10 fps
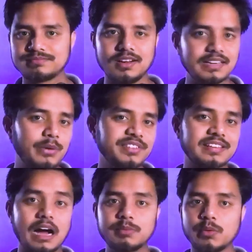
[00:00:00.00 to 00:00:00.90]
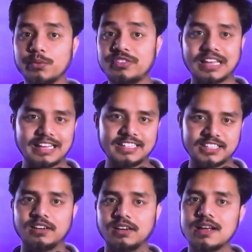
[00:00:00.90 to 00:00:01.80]
Now it's come to
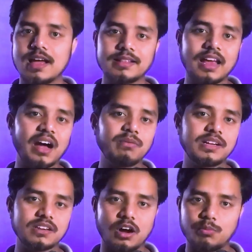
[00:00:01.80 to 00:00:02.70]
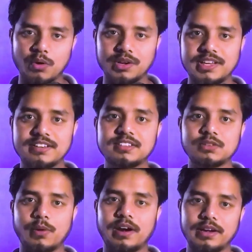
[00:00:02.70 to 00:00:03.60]
solution. The affiliate offer. This is
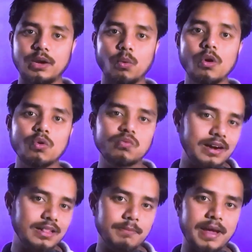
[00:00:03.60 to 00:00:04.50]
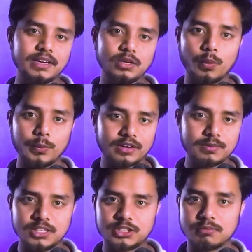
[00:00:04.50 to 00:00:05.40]
where you finally make your
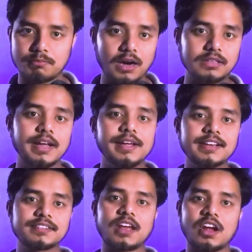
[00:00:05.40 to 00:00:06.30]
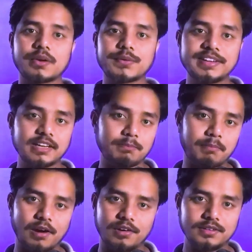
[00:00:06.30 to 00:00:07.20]
recommendation, but here's the critical
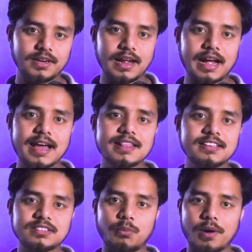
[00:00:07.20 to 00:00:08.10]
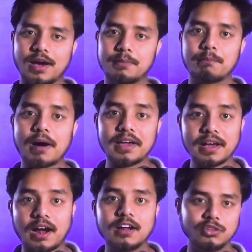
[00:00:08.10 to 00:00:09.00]
part. And this is where my
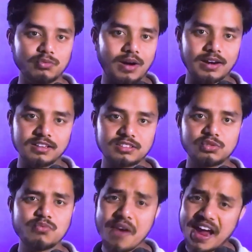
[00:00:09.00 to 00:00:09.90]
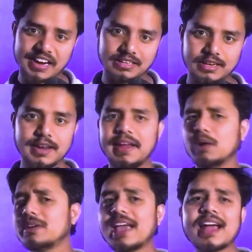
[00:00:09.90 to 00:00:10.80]
early funnels failed. You
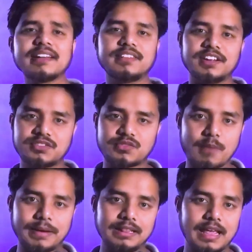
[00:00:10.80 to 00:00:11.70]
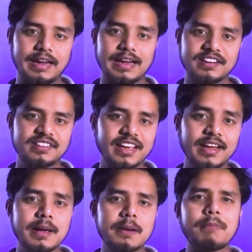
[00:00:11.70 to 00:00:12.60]
can't just drop a link and say
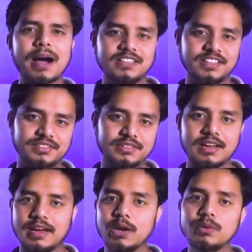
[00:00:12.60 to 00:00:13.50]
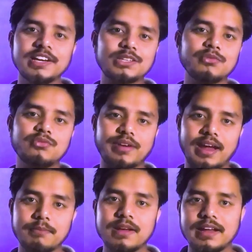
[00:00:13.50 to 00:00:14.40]
buy this. You need to
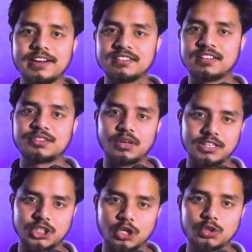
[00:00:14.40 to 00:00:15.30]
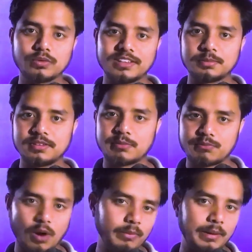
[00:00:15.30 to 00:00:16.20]
frame it as the solution to a specific
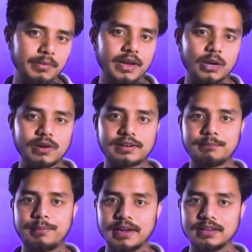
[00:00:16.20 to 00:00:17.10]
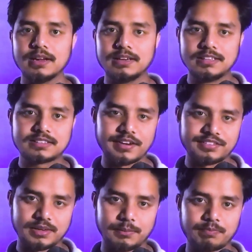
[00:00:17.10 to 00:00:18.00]
problem you have been
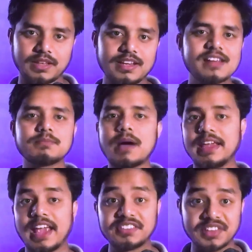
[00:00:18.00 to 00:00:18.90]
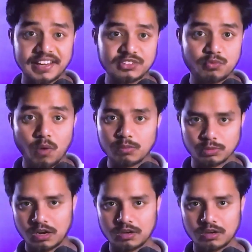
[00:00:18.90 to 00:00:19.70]
discussing. Here's my exact formula.